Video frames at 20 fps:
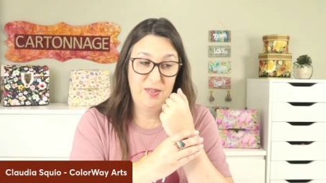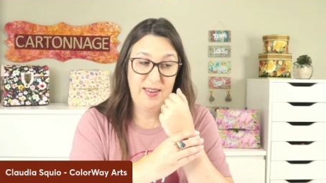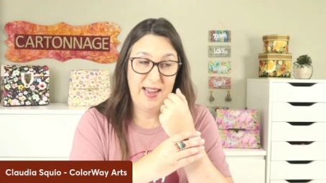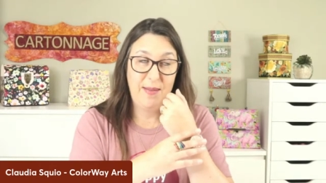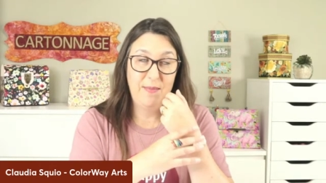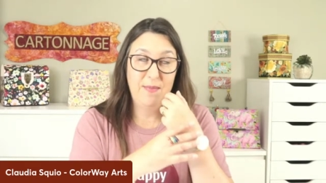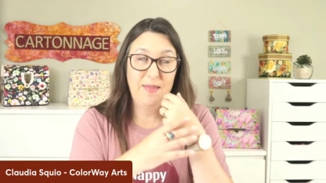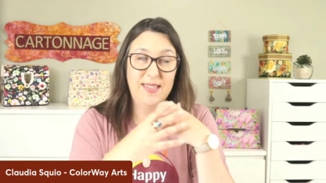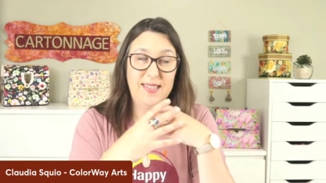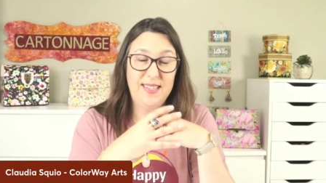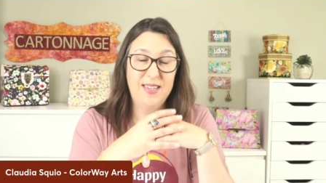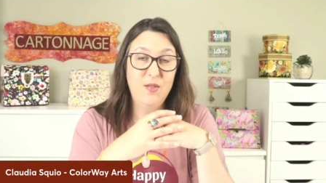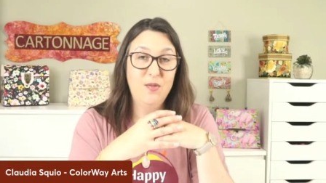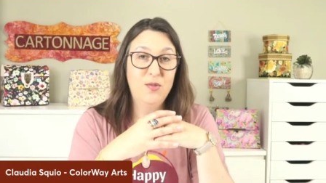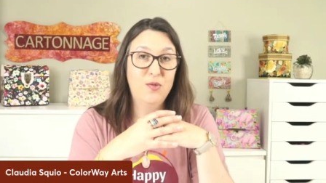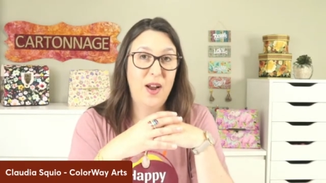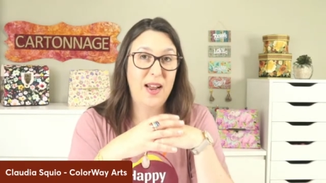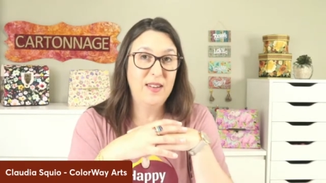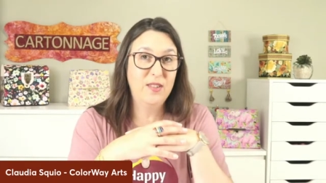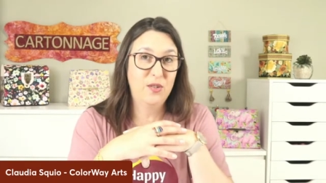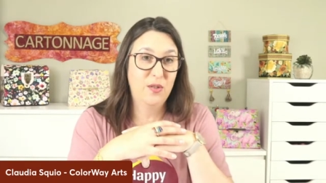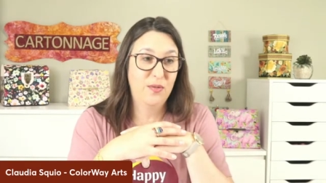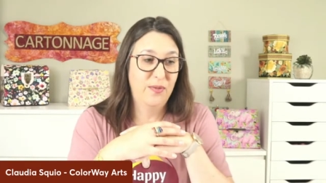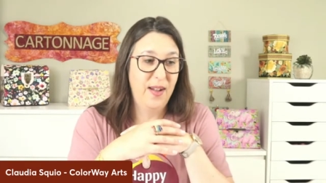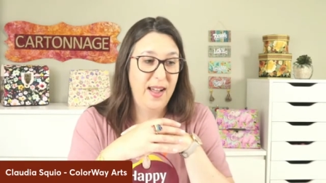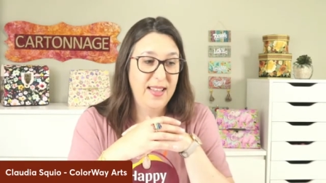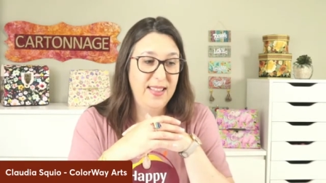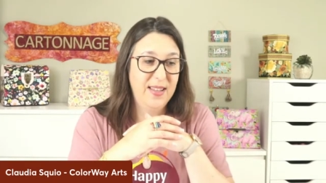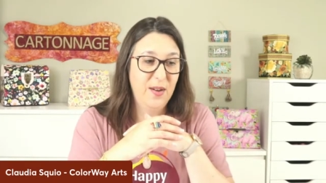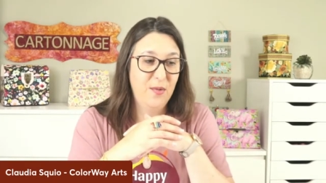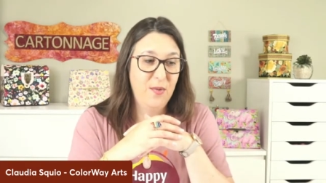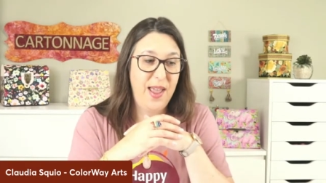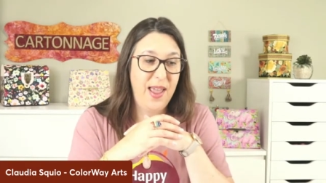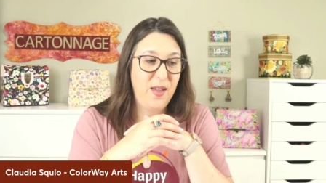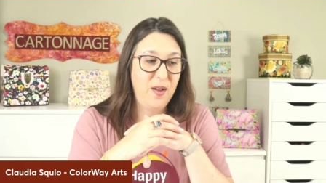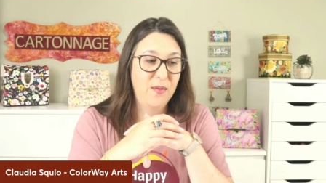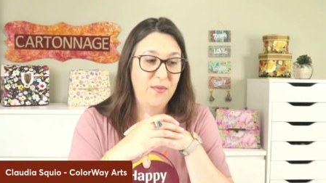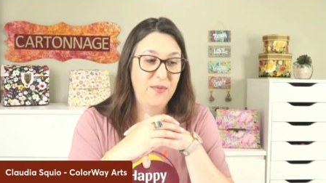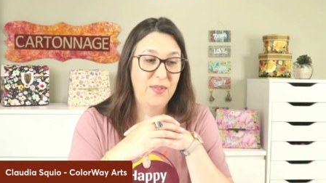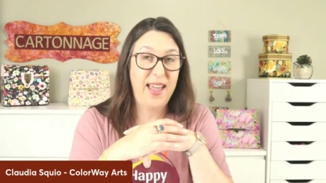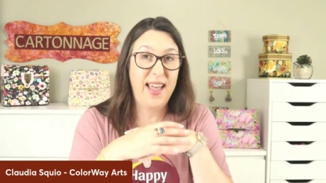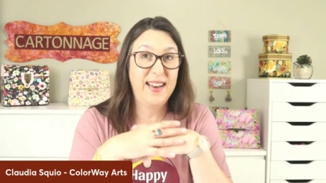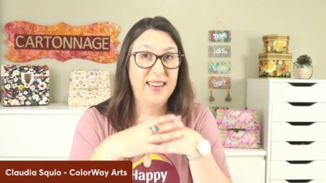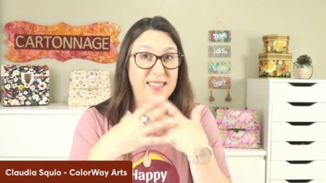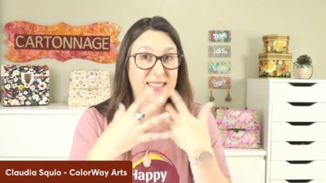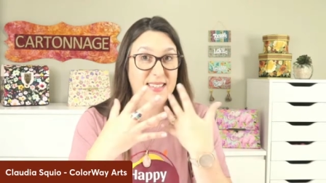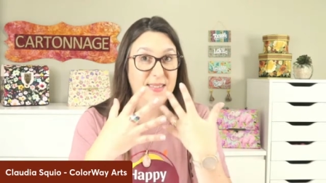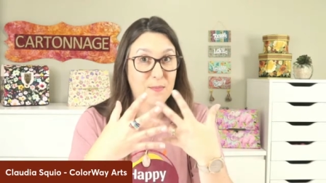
I'm still trying to find a way of getting